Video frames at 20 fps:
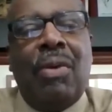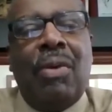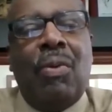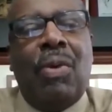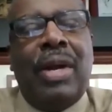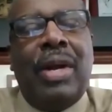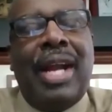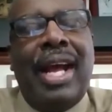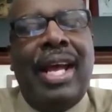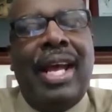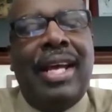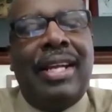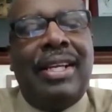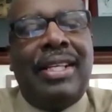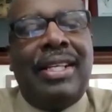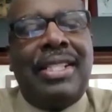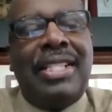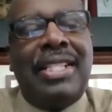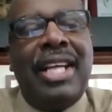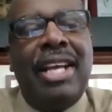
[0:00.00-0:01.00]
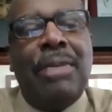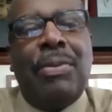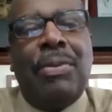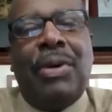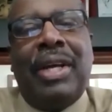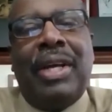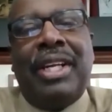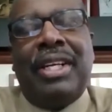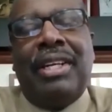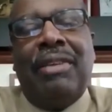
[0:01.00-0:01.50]
when I had a
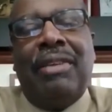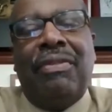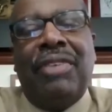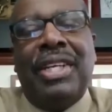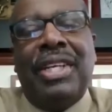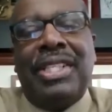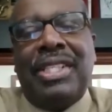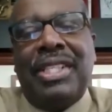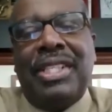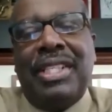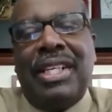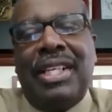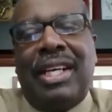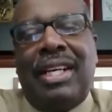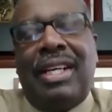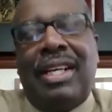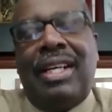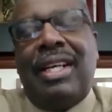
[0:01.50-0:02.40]
table at a convention